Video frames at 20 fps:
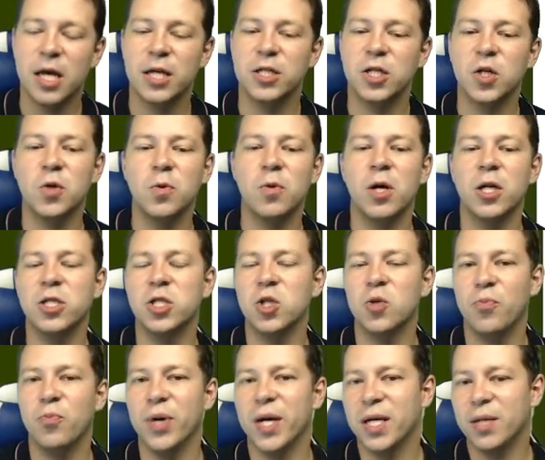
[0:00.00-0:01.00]
So you want
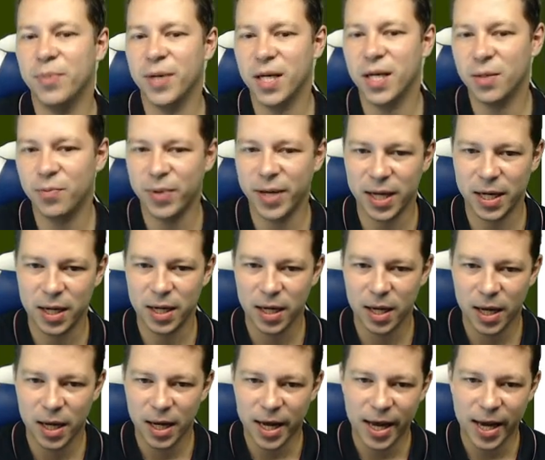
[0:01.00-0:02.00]
to bid.
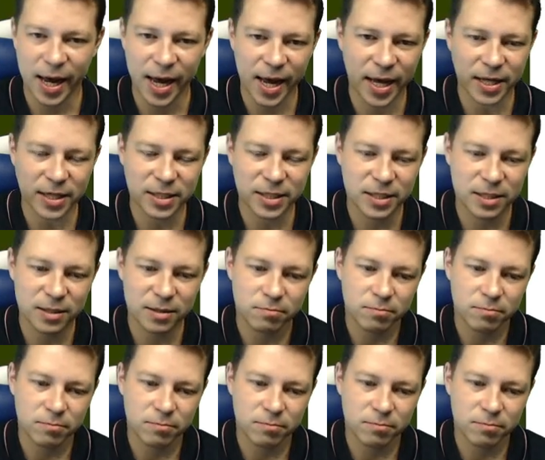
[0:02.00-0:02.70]
And